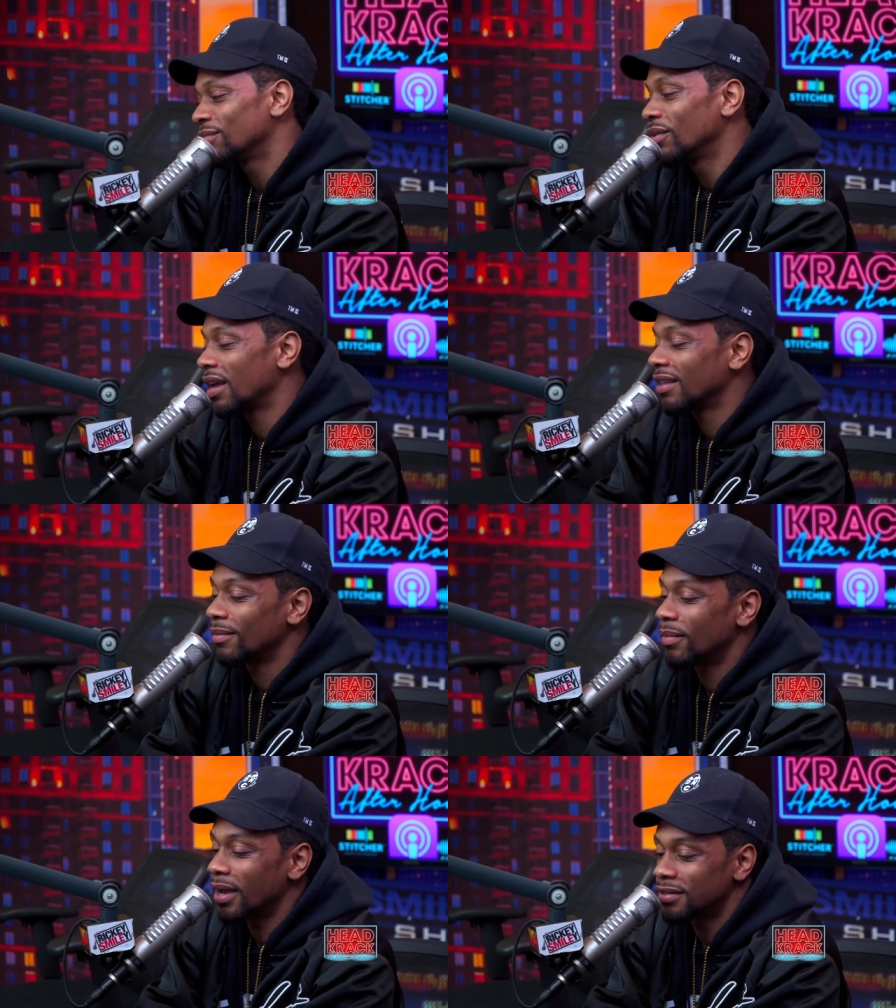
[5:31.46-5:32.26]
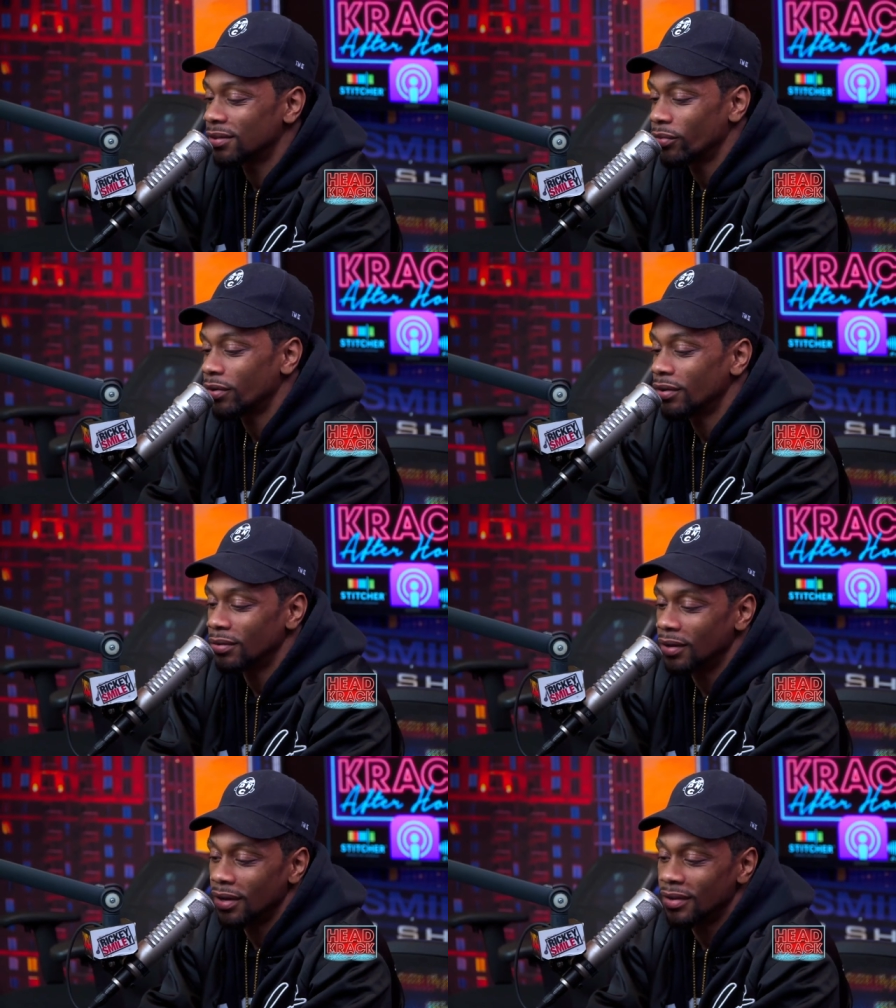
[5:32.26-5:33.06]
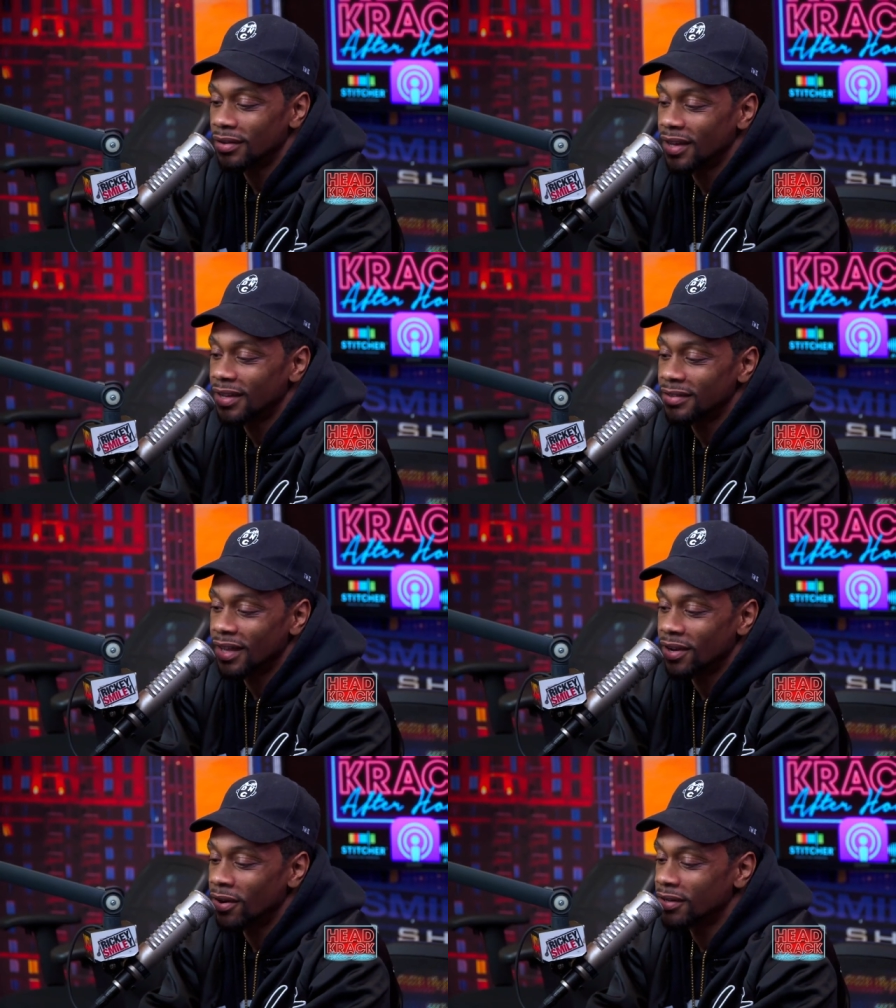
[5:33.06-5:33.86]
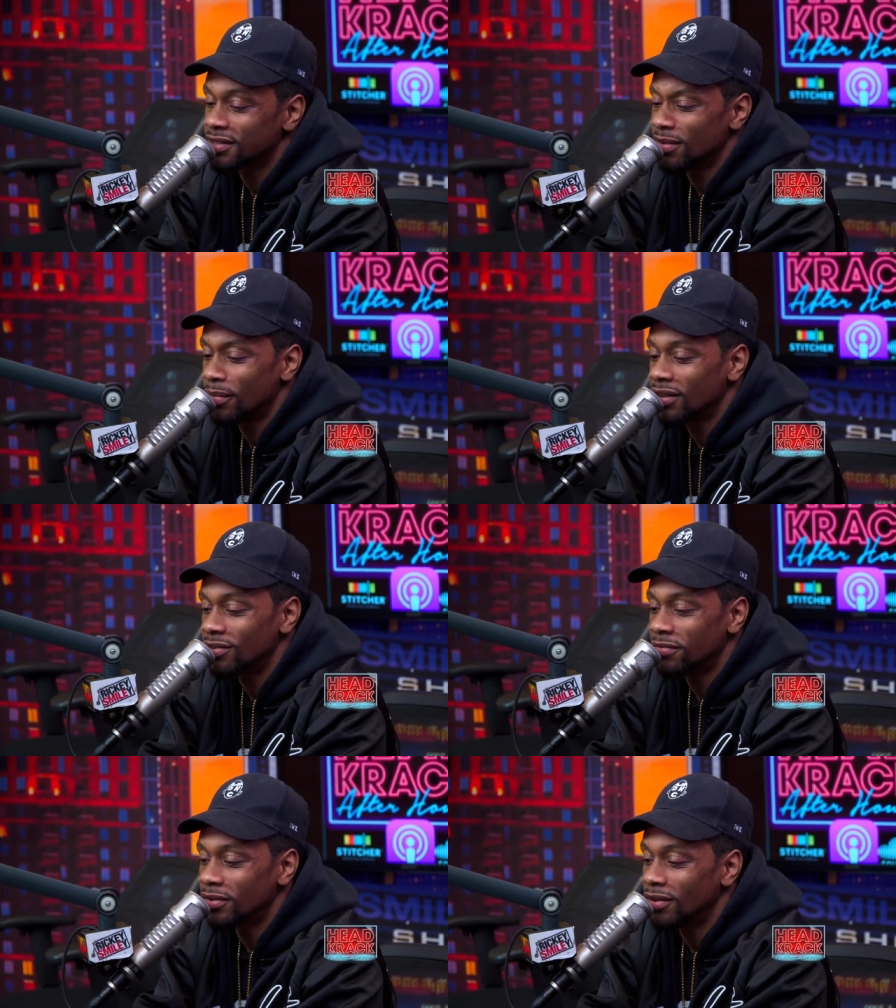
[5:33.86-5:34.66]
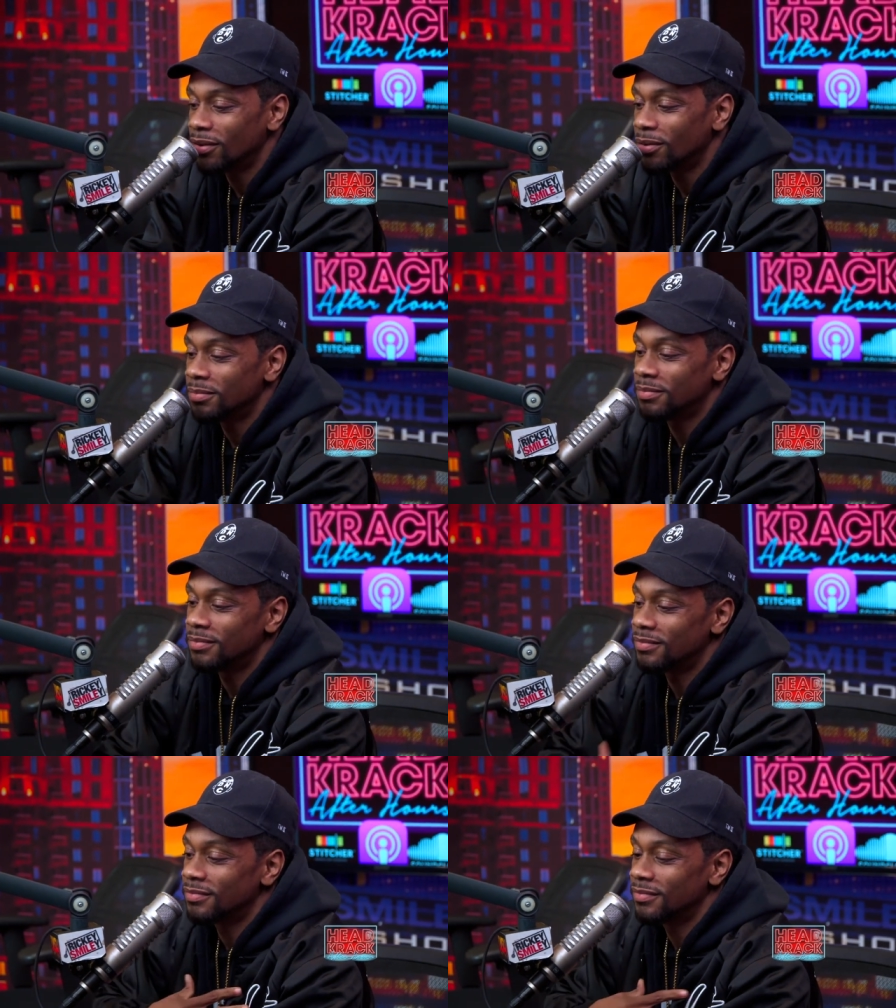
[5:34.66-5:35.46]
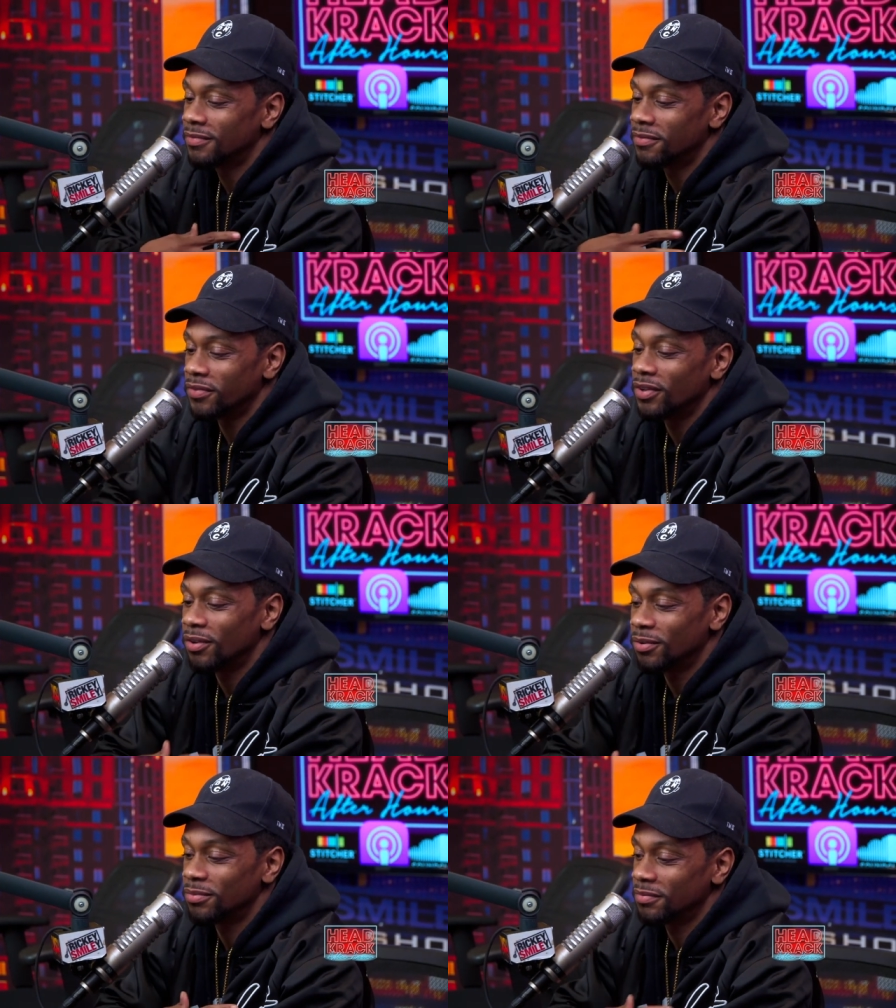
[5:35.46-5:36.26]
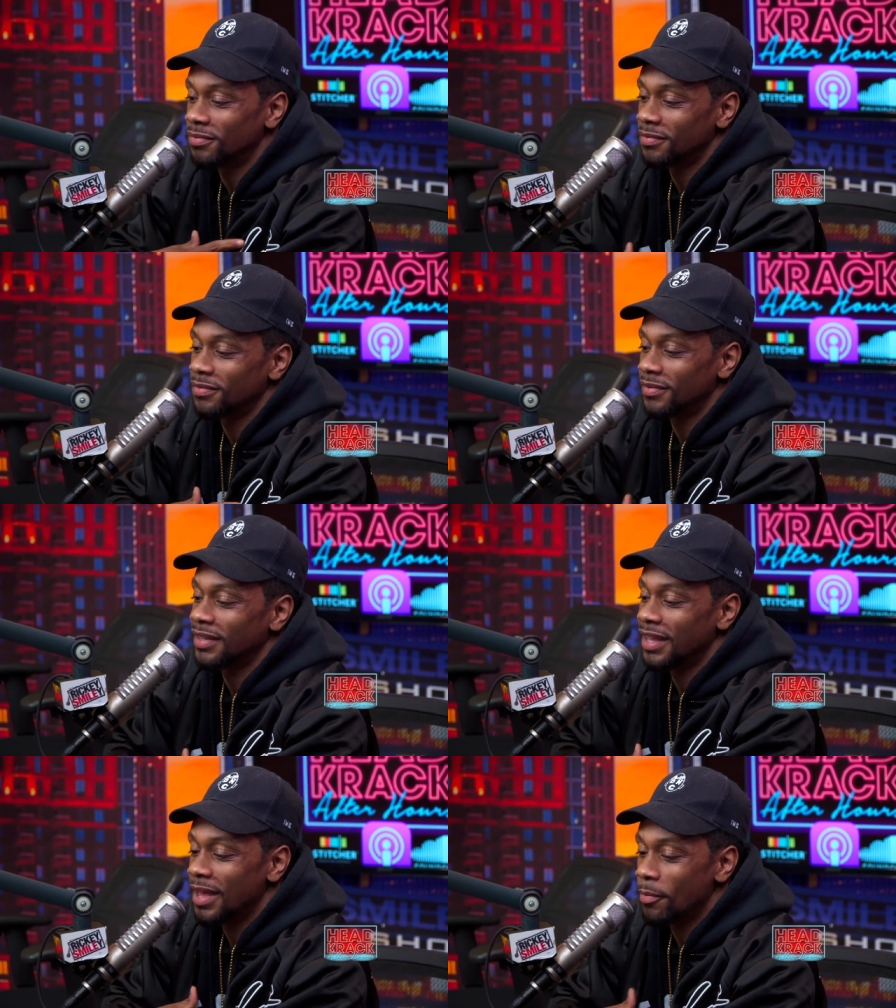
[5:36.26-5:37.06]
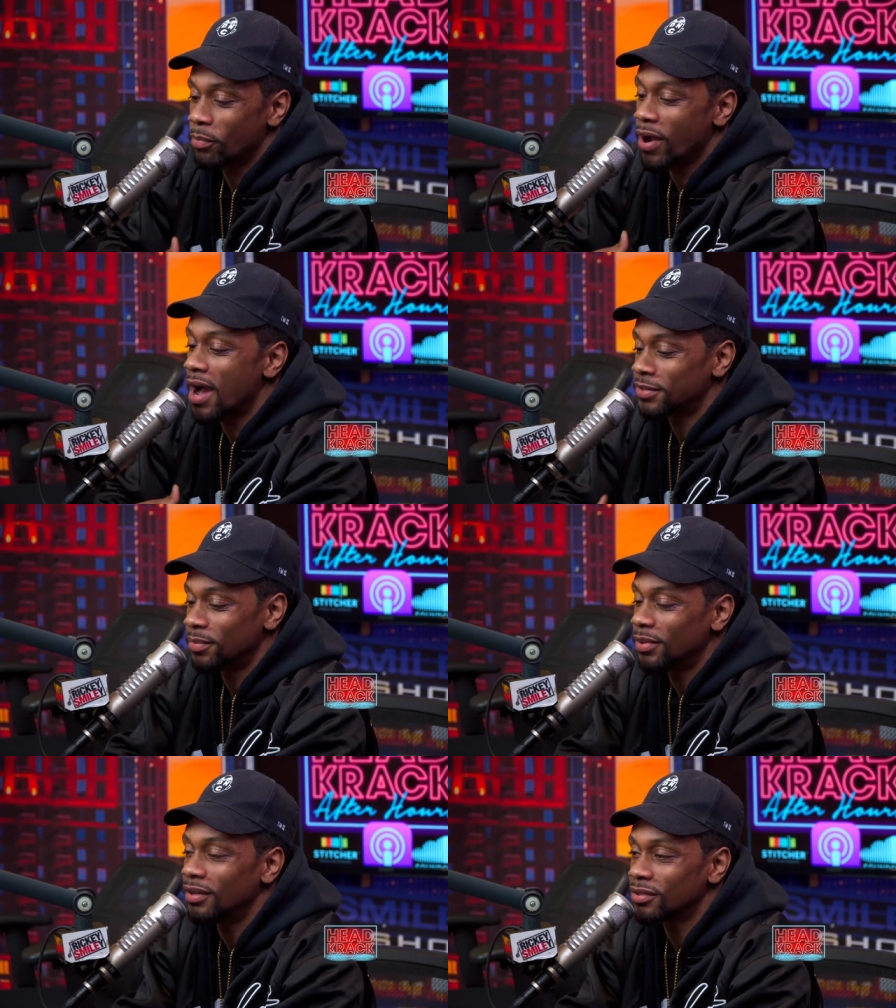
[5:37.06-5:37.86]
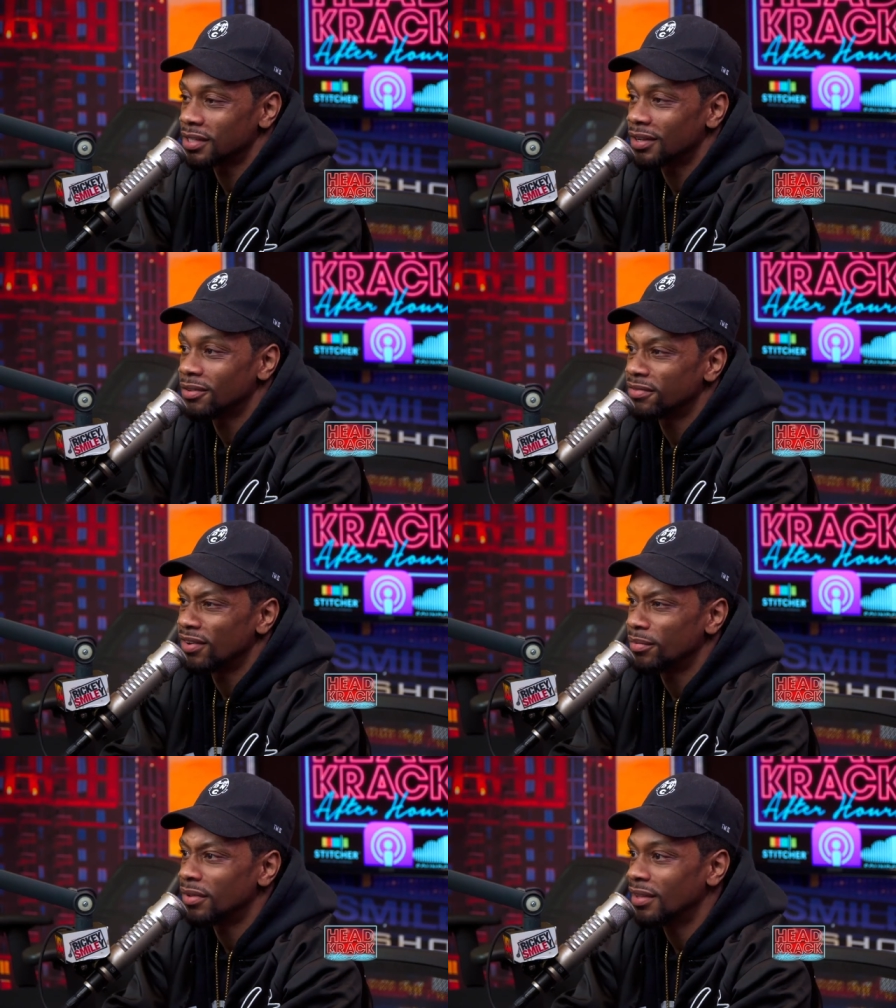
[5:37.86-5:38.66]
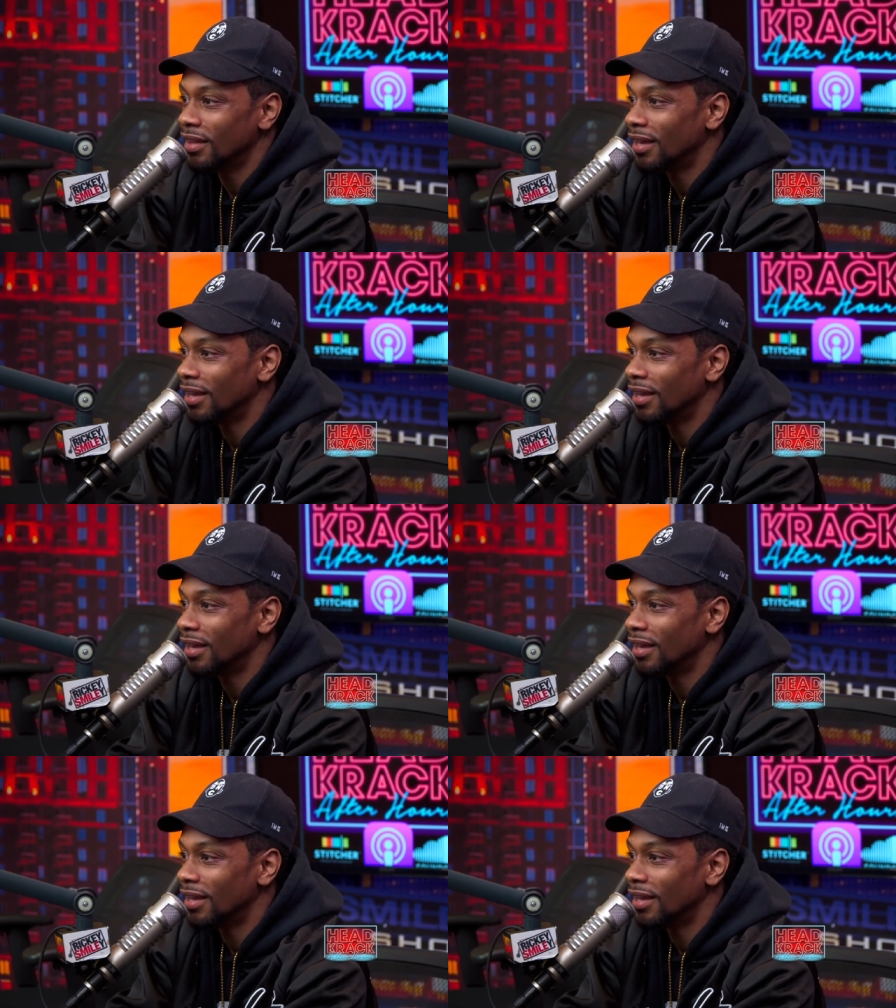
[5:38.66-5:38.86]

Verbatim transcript: we got to get back to the real, dog. Like, like artists that make you feel, feel proud to be yourself. You know what I mean?